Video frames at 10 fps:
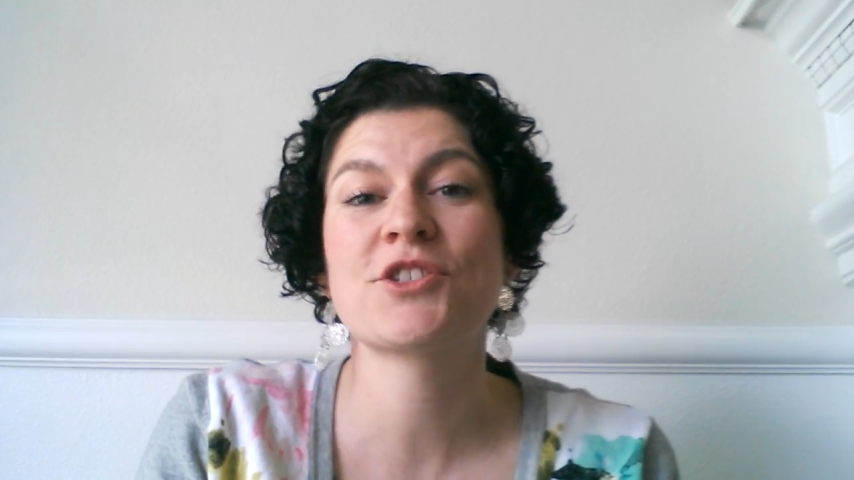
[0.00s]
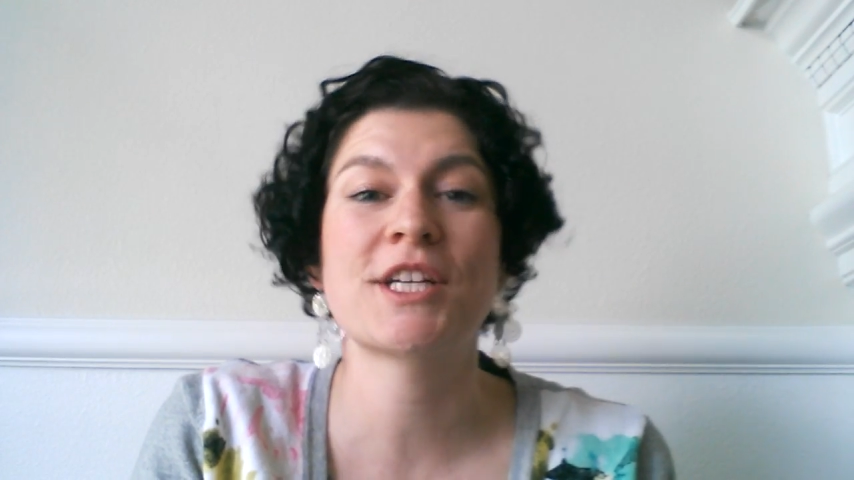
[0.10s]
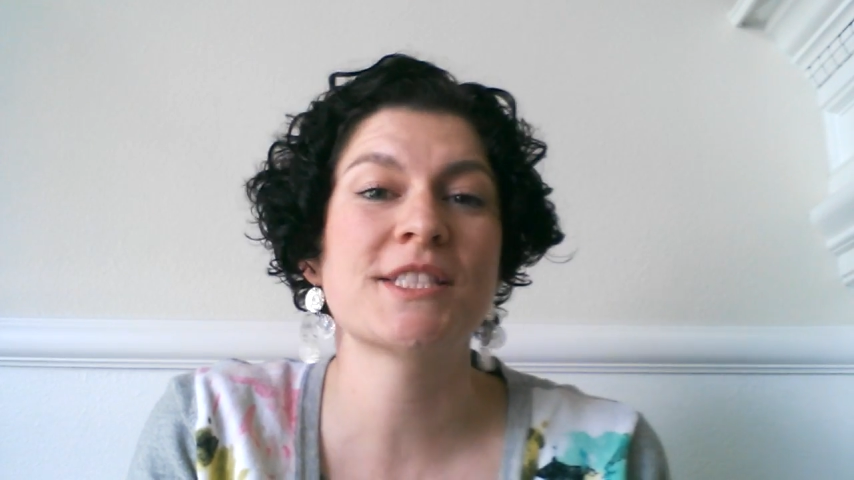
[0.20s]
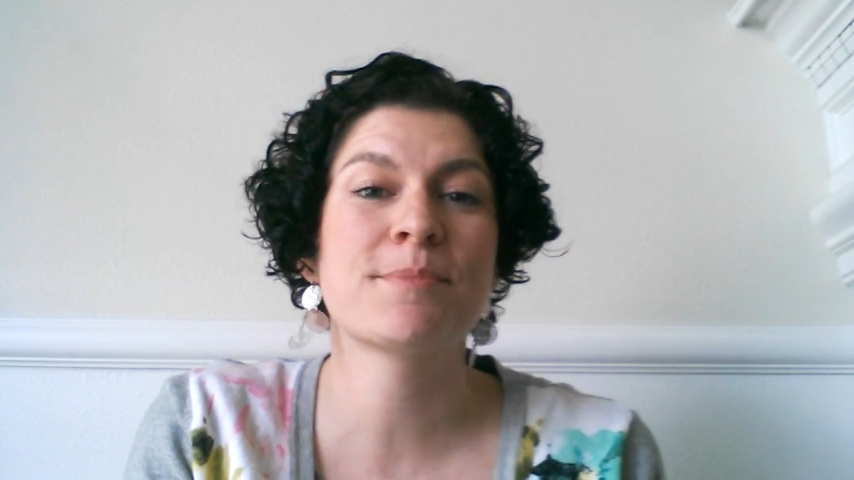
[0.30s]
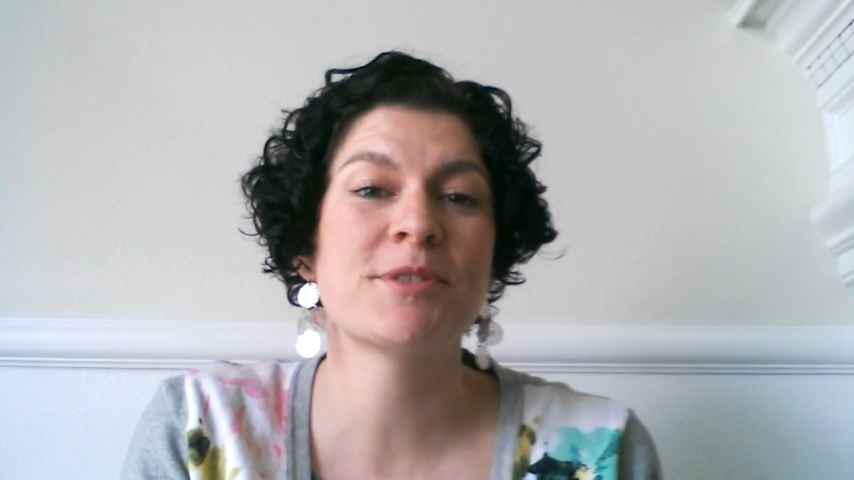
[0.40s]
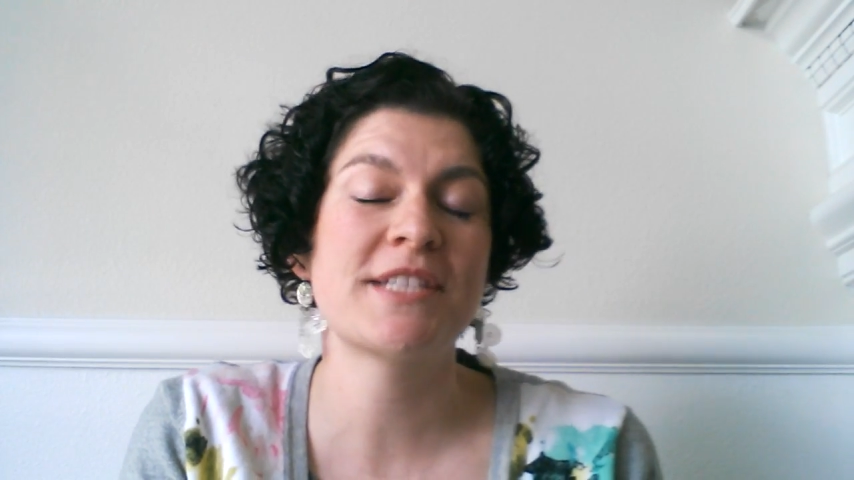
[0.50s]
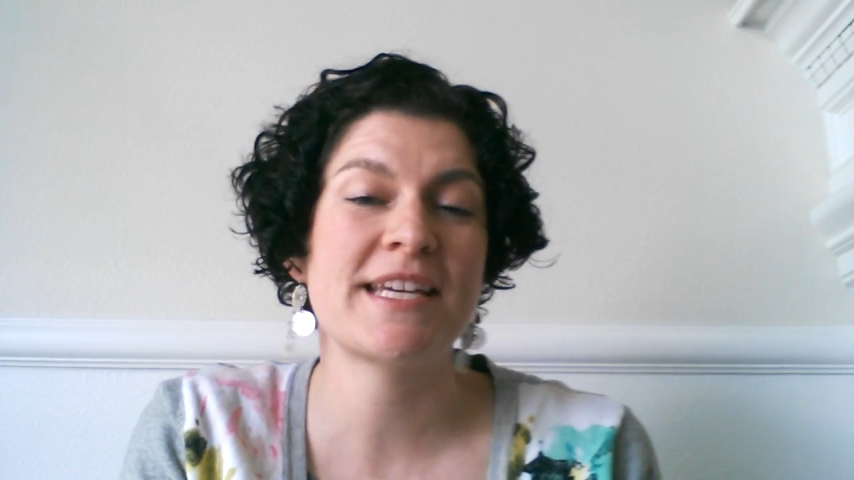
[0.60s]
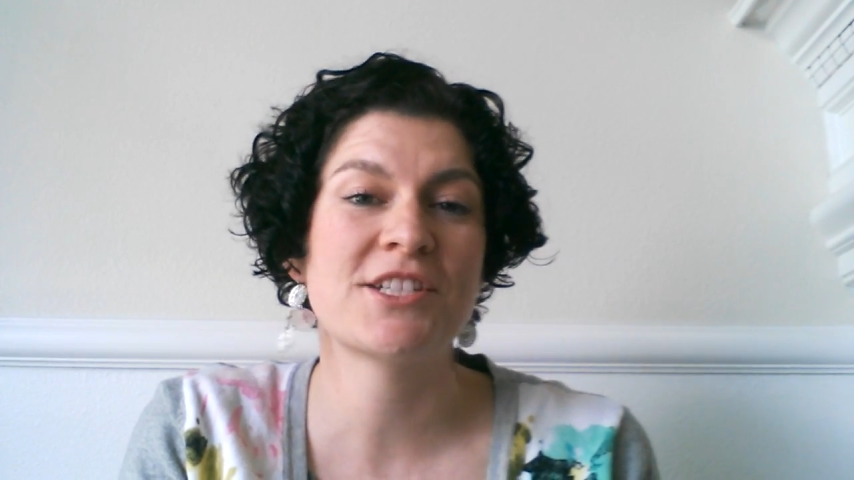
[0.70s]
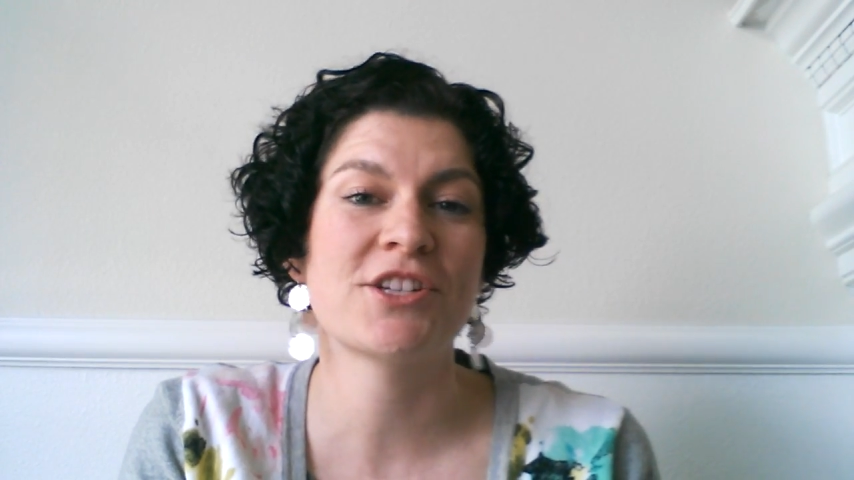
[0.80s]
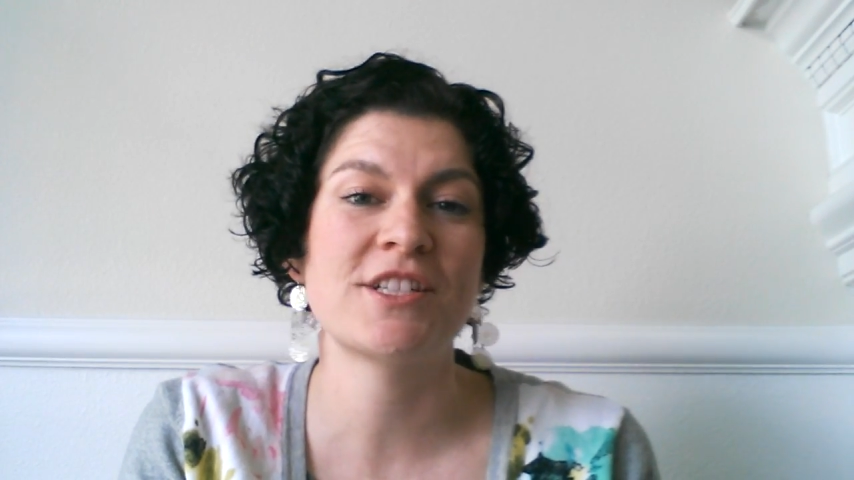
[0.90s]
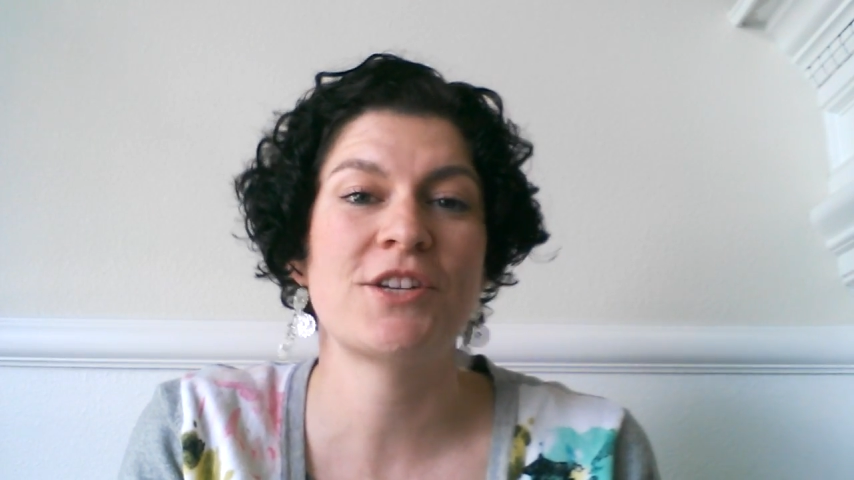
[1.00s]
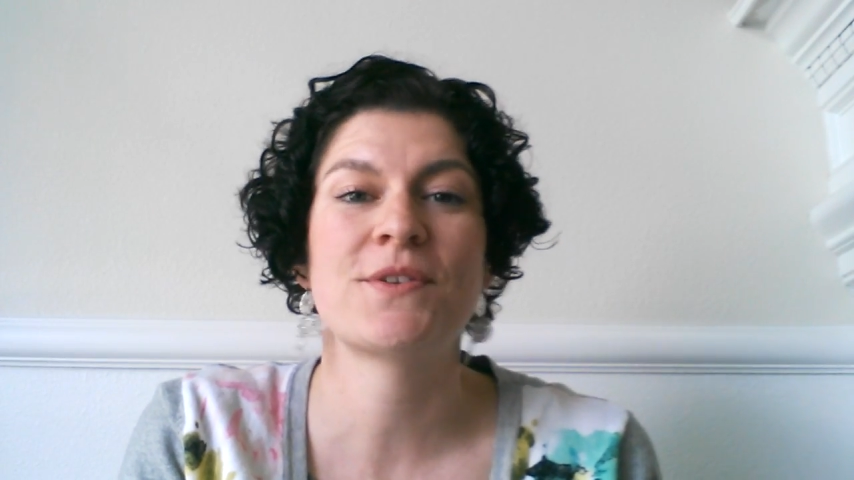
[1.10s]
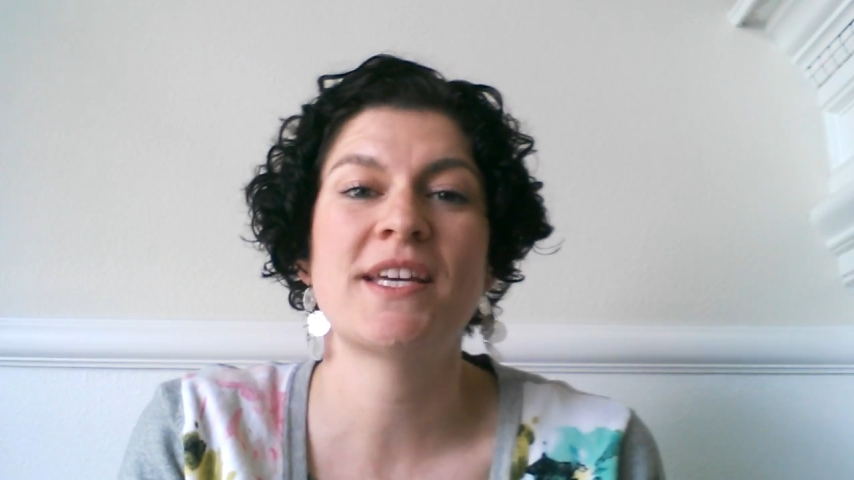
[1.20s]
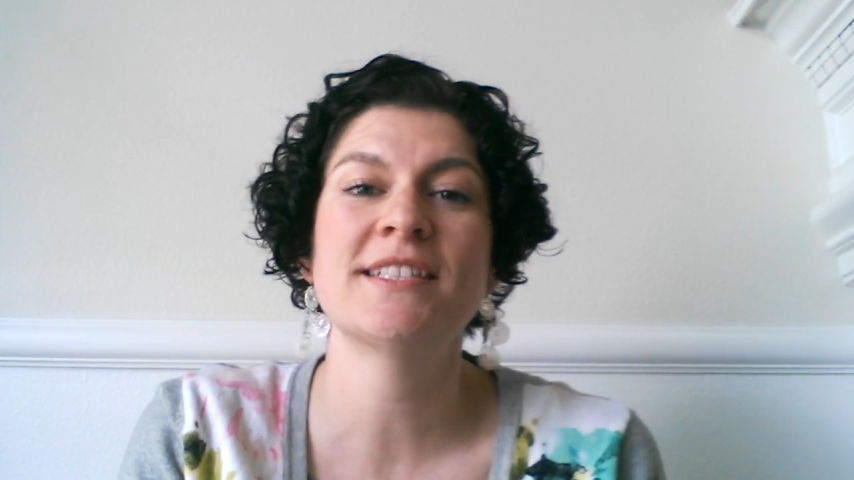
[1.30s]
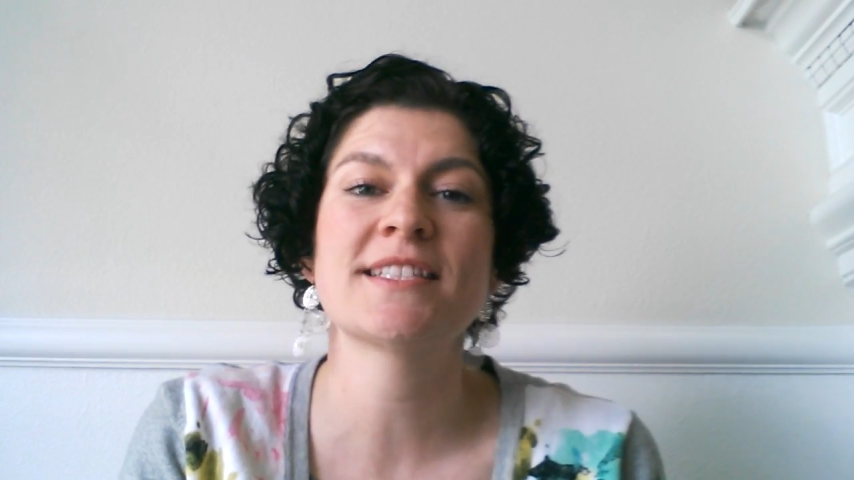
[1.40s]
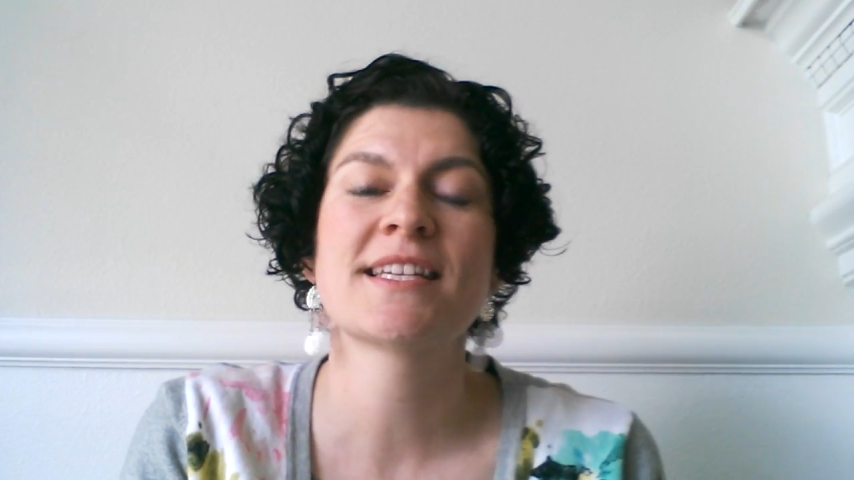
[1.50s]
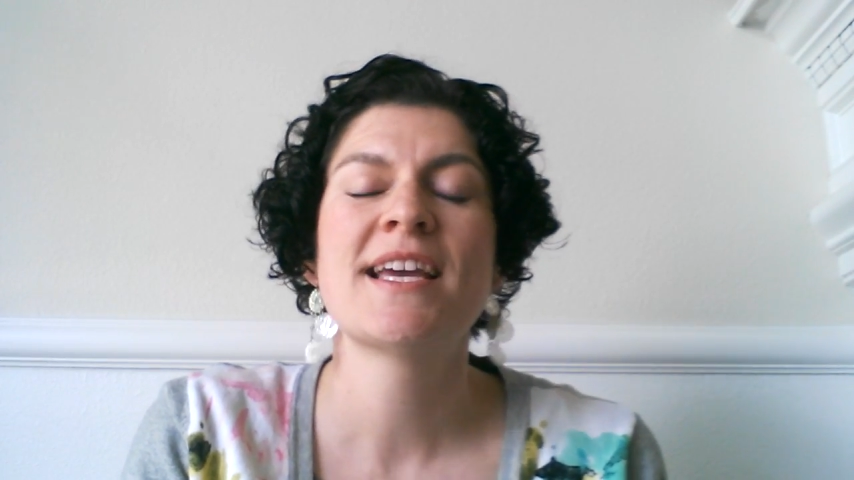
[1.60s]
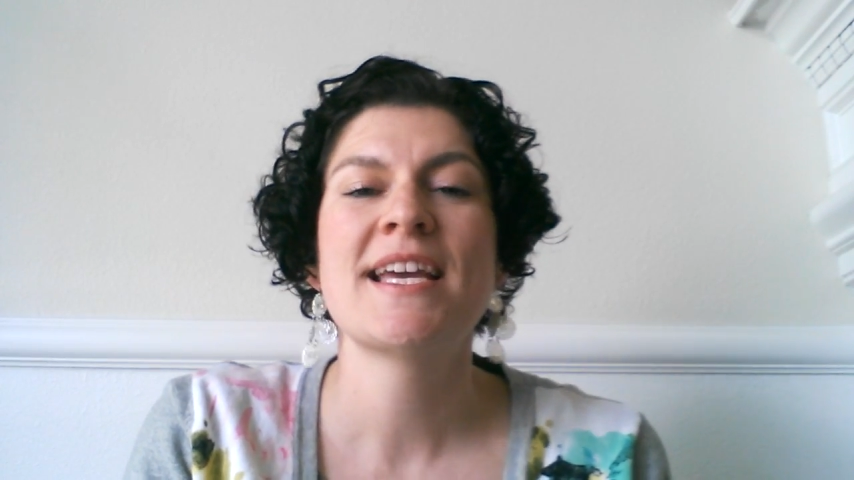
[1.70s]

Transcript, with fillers: transportation unit.